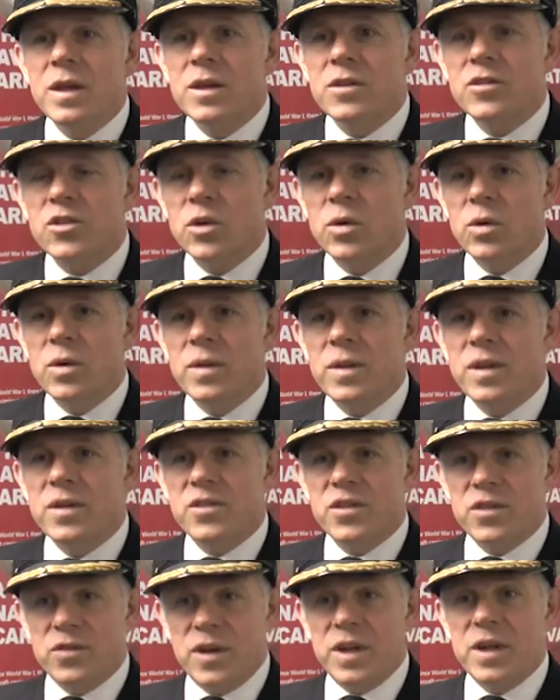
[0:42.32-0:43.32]
So
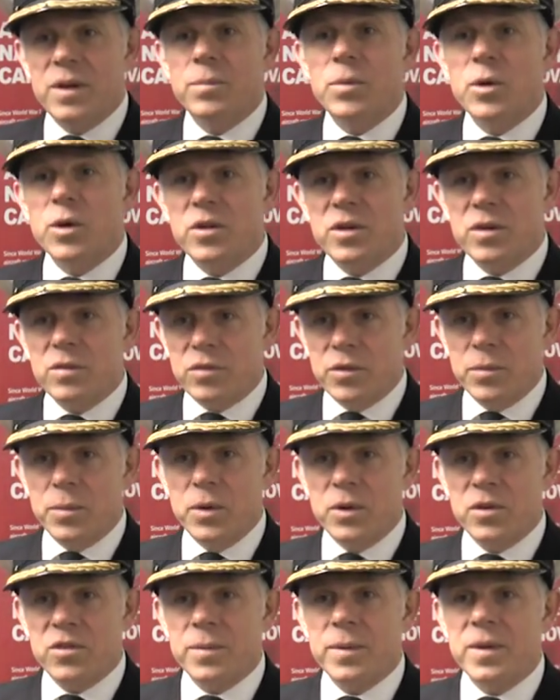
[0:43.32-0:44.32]
this is very important for
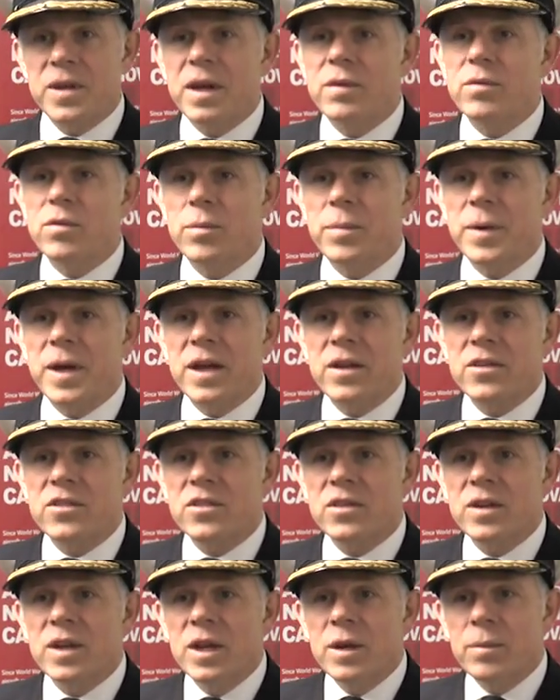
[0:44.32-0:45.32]
Portsmouth Naval
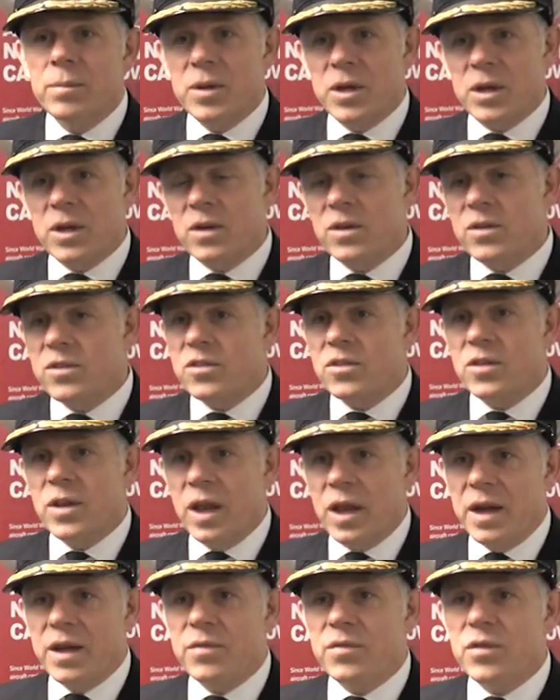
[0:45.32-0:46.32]
Base because the
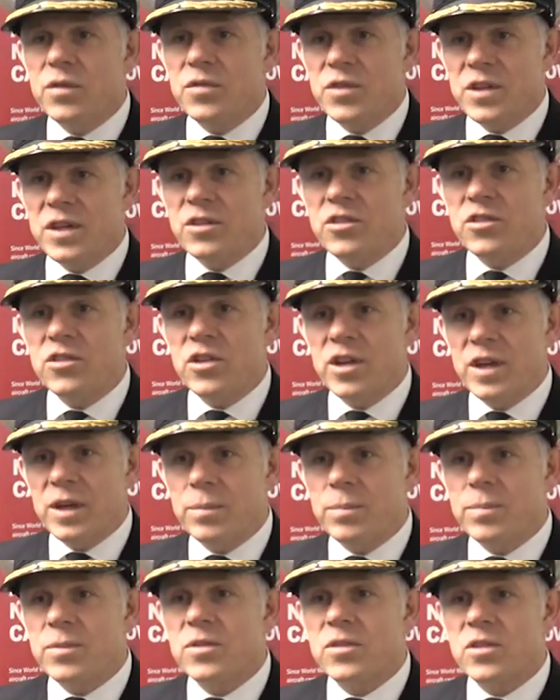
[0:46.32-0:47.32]
life of these
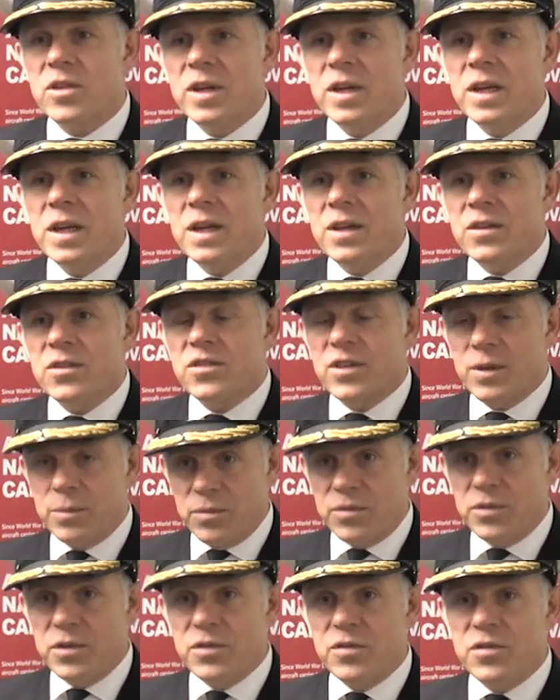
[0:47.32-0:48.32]
ships is
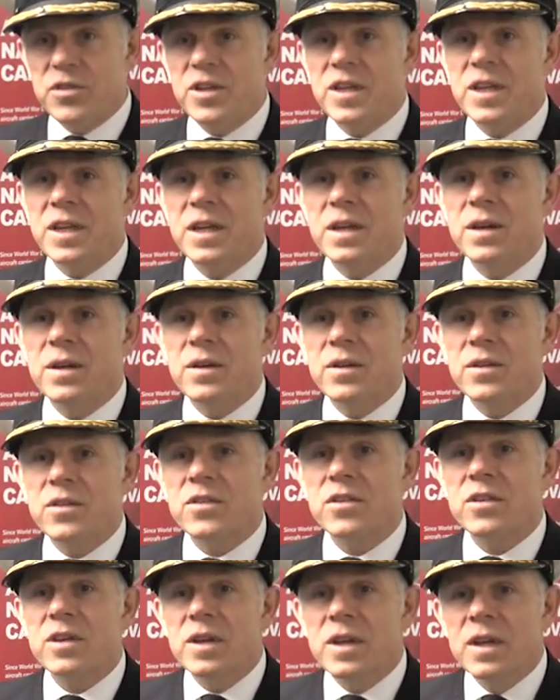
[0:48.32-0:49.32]
some 50
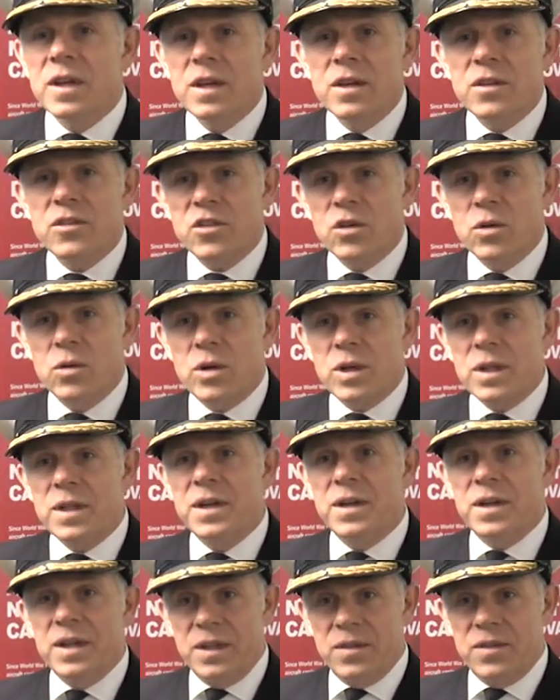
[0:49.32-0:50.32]
years. So
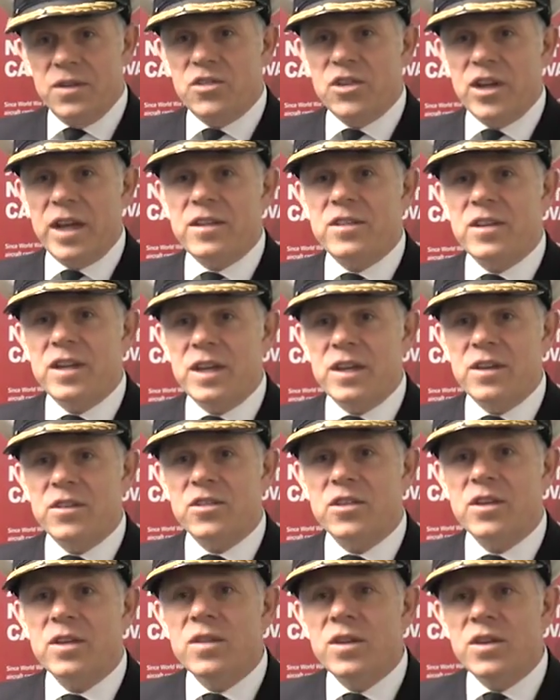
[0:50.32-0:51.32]
clearly the
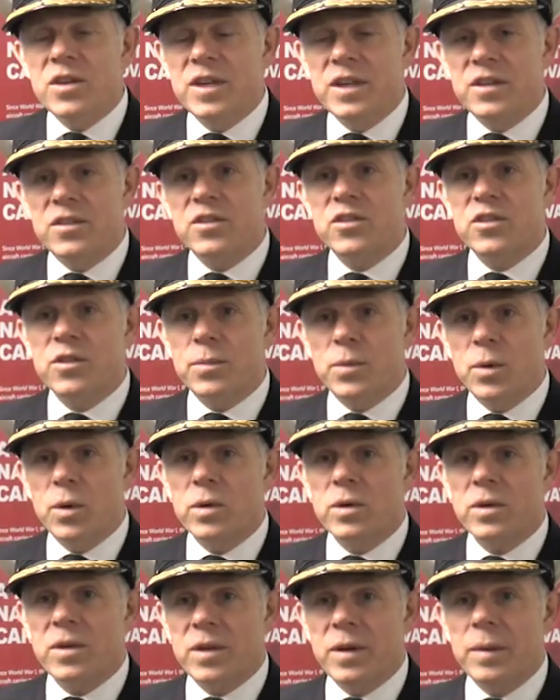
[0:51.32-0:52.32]
jetties that need to
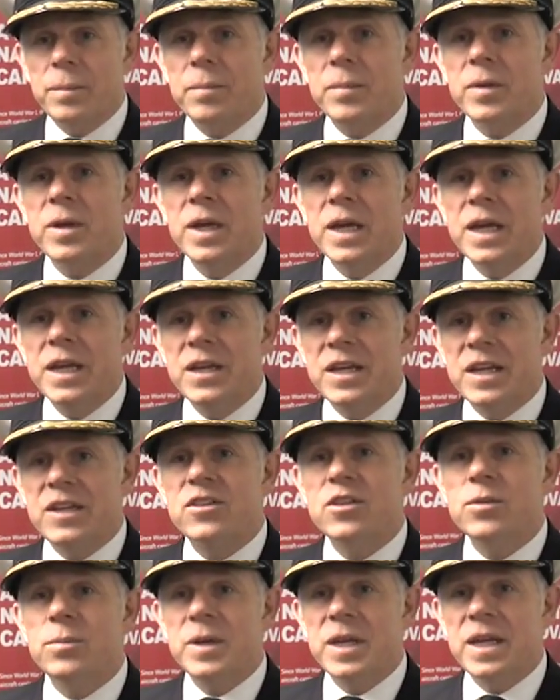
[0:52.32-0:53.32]
support them
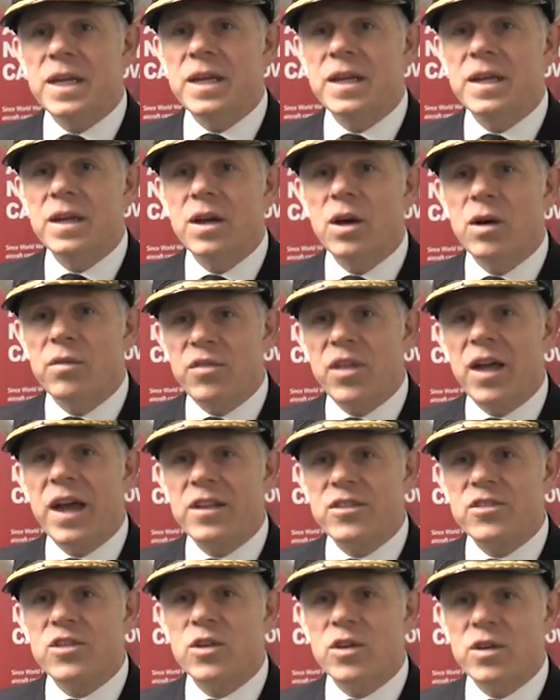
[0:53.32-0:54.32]
need to be of
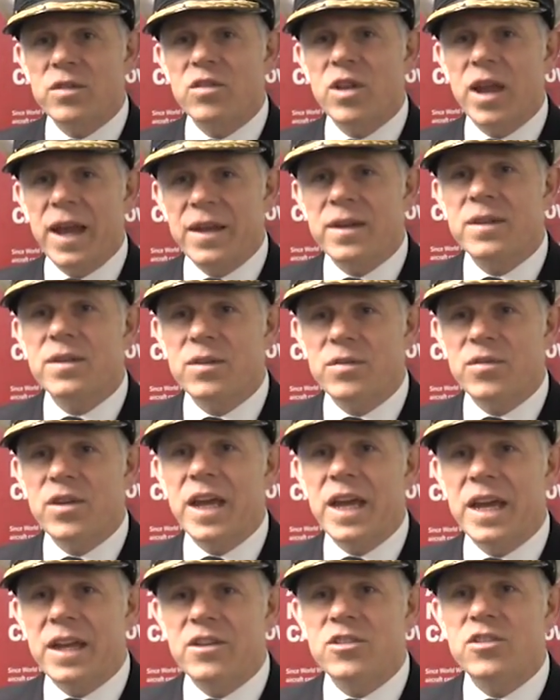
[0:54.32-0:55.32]
that sort of length of
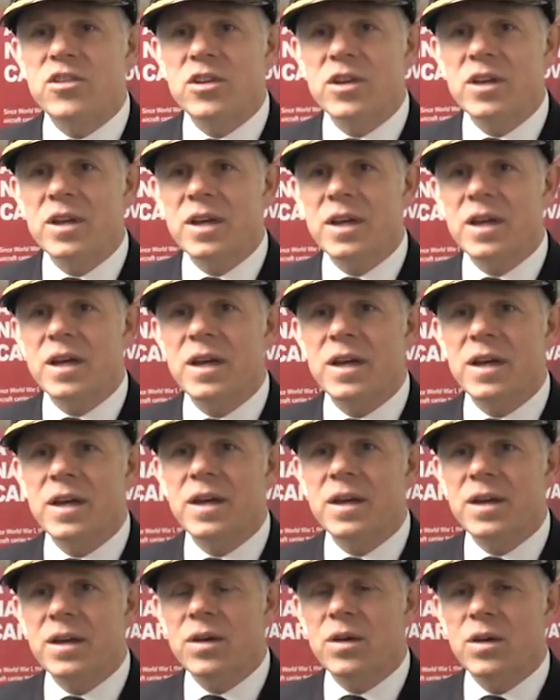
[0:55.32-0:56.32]
age,
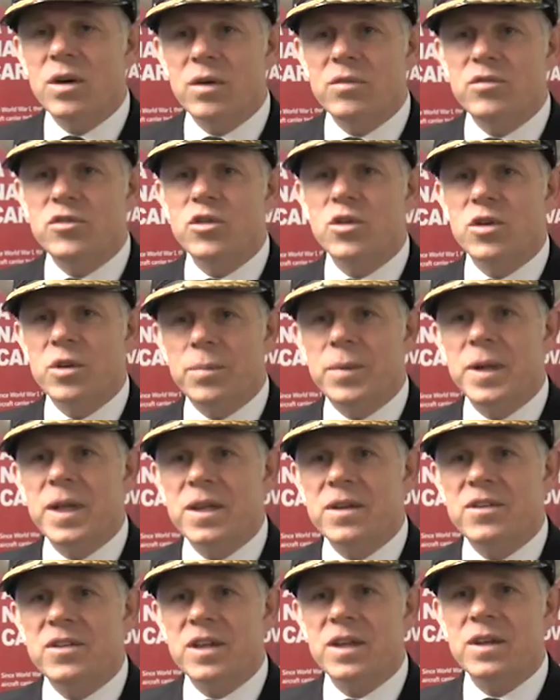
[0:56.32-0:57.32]
uh, of
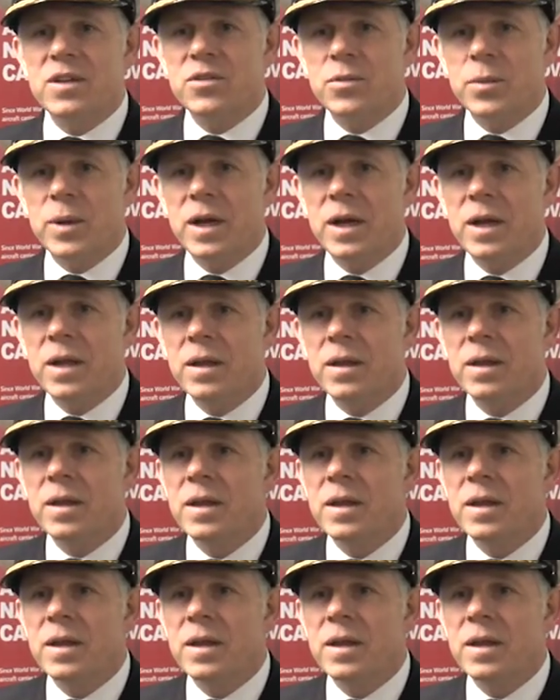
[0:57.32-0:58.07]
durability as well.